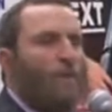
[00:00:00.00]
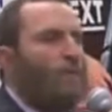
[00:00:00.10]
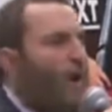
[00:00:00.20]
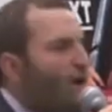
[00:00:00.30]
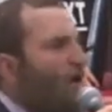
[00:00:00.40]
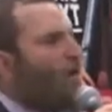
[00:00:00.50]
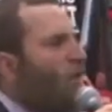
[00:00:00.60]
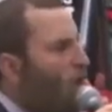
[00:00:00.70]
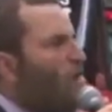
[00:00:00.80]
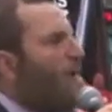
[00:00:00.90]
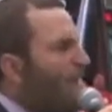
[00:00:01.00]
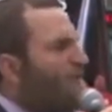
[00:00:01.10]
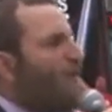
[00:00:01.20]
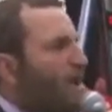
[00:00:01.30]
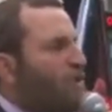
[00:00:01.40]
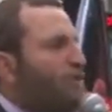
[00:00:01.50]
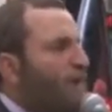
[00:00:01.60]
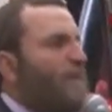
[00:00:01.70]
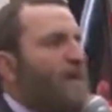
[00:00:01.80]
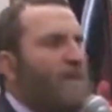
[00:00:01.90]
What a glorious country
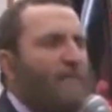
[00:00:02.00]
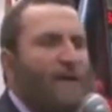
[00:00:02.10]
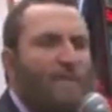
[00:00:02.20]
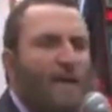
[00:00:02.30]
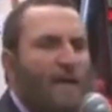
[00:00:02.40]
we live in.